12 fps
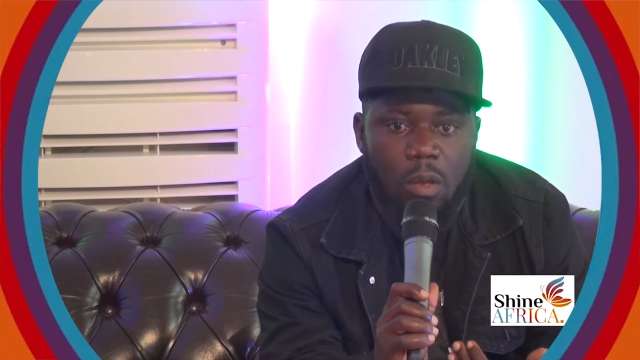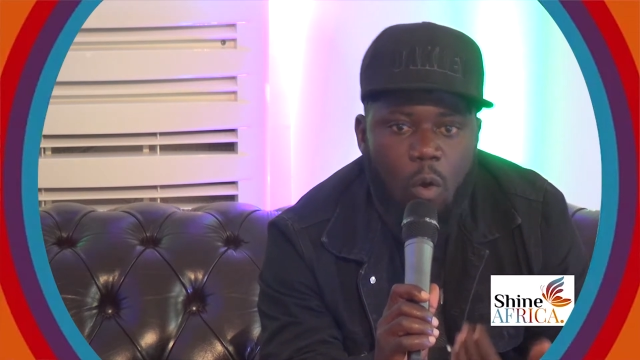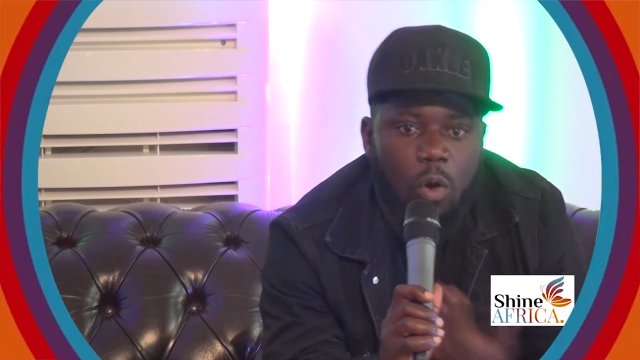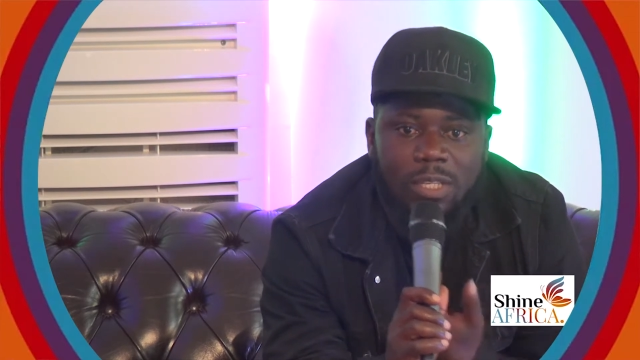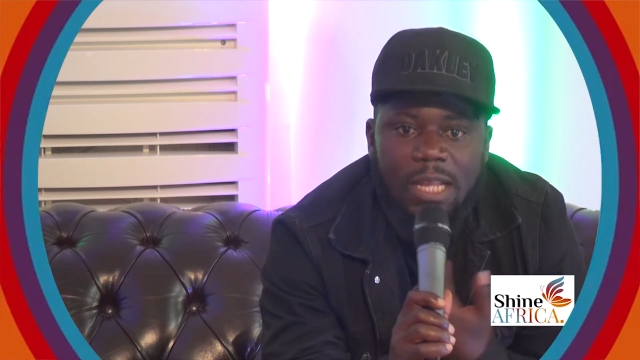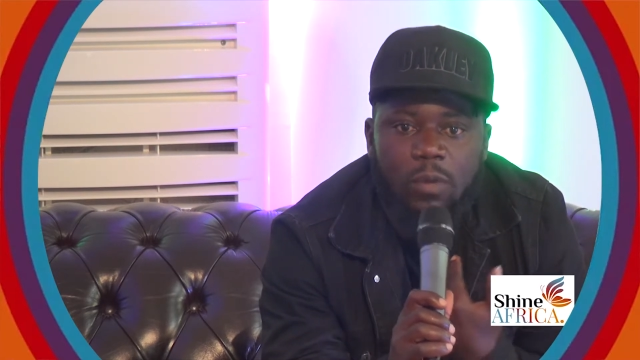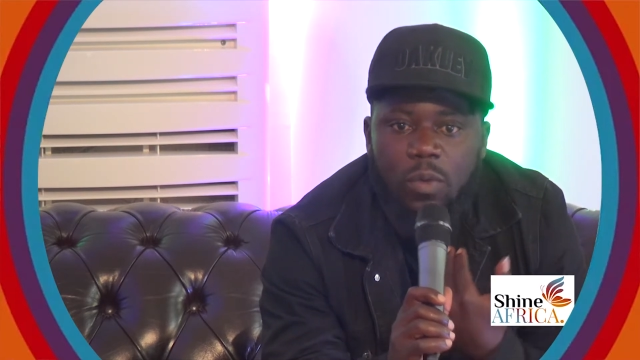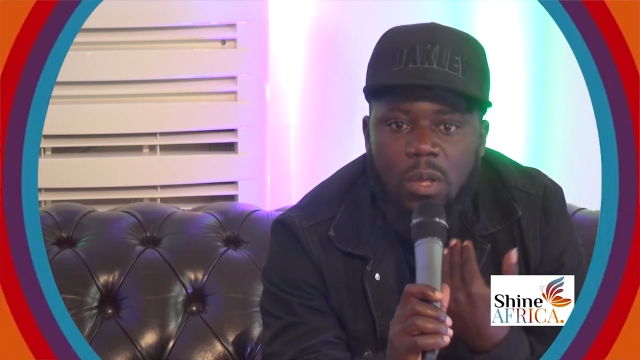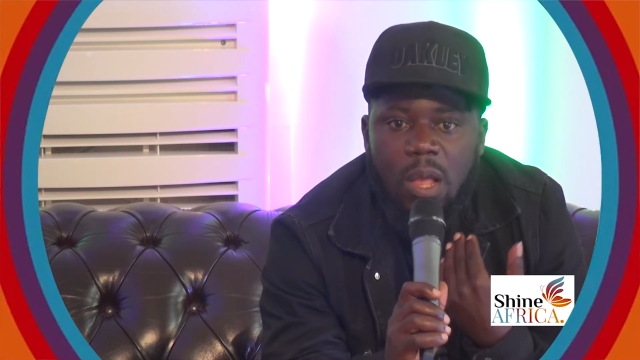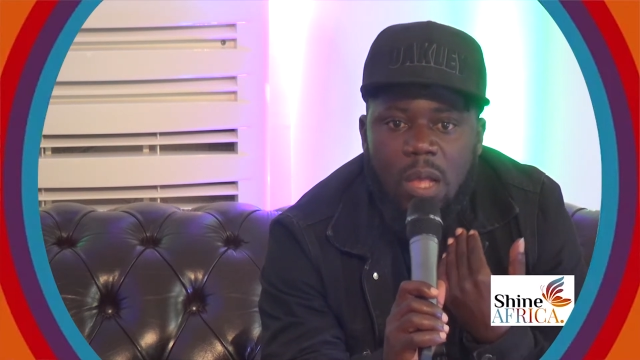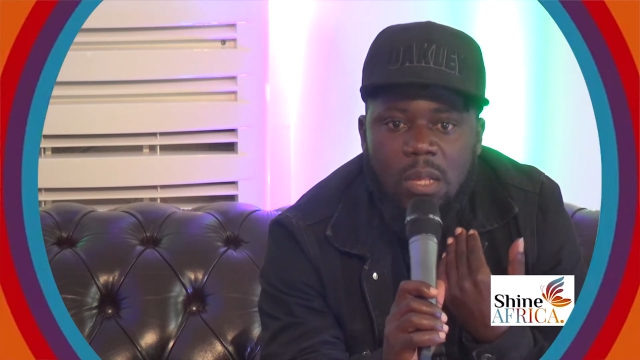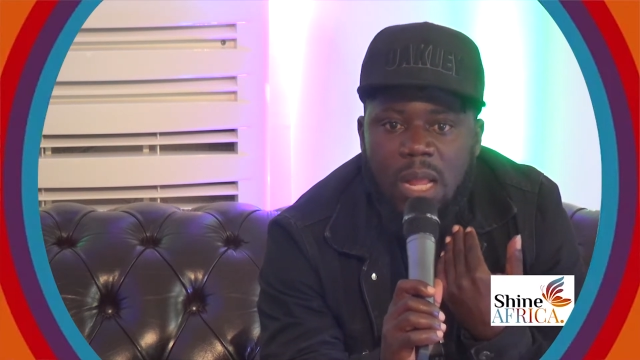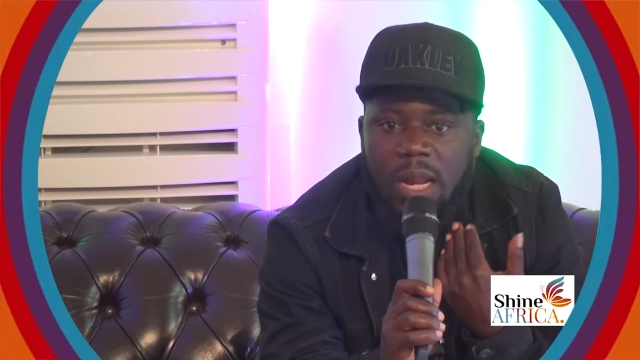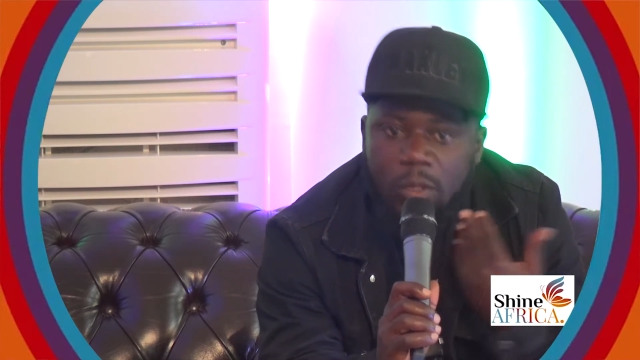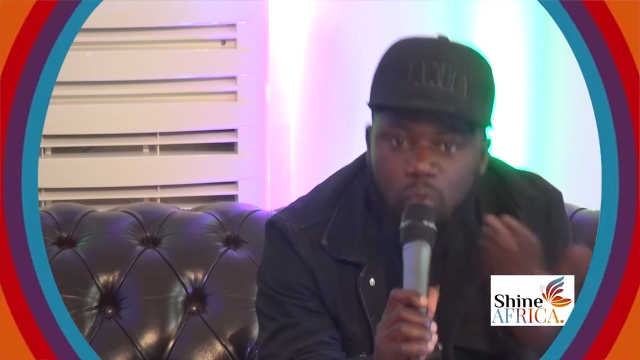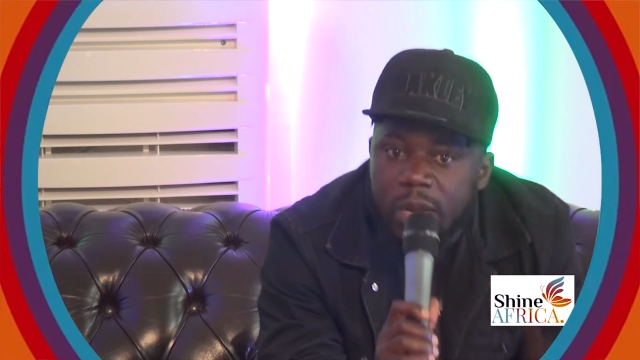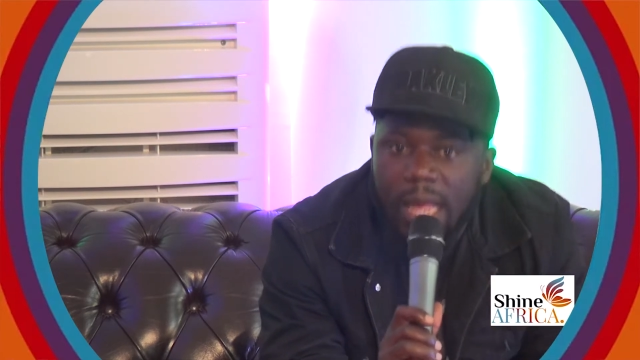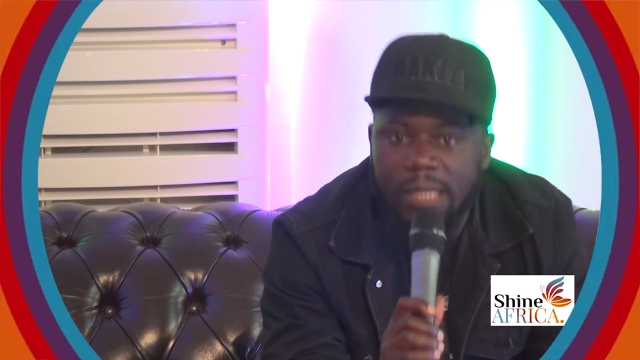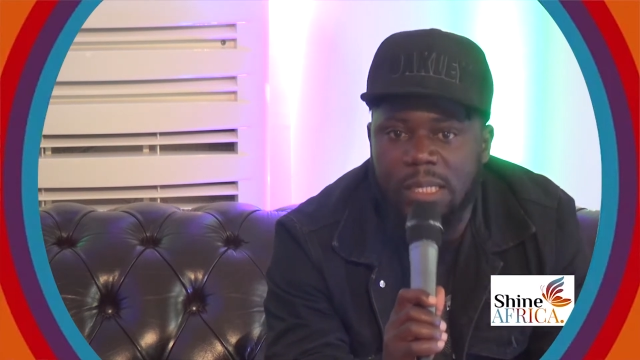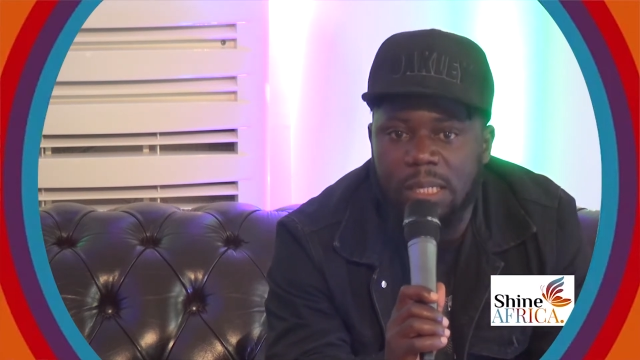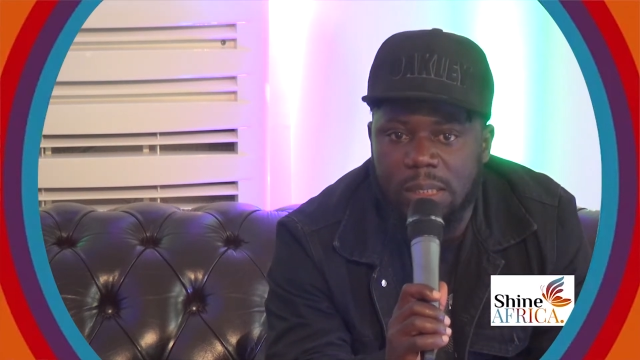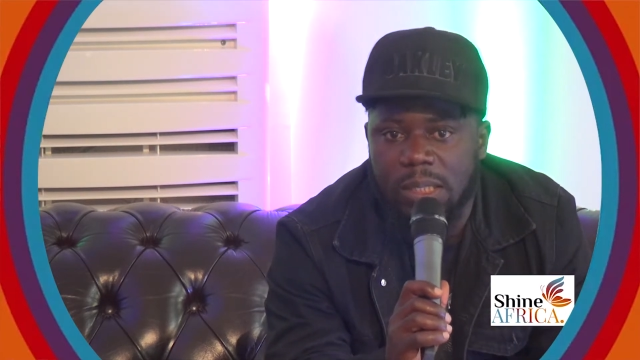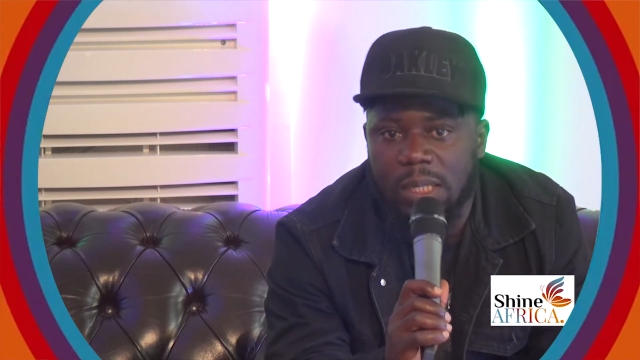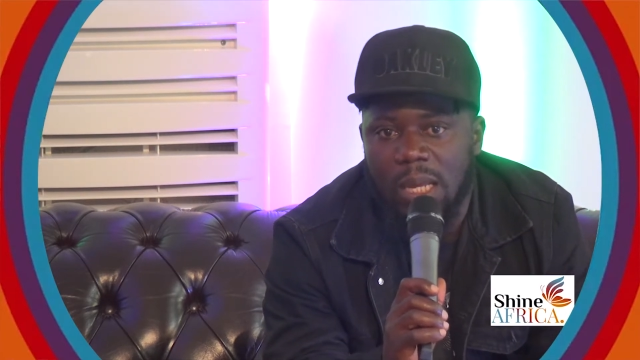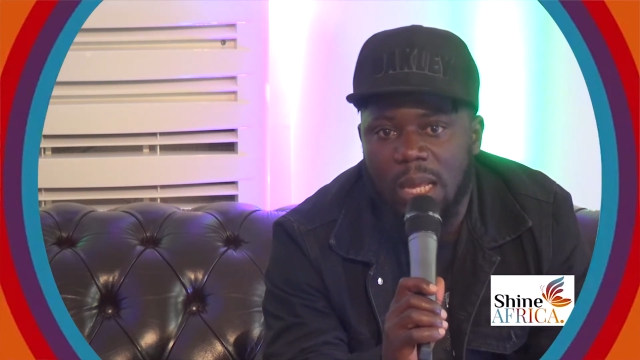us that we that are doing our things.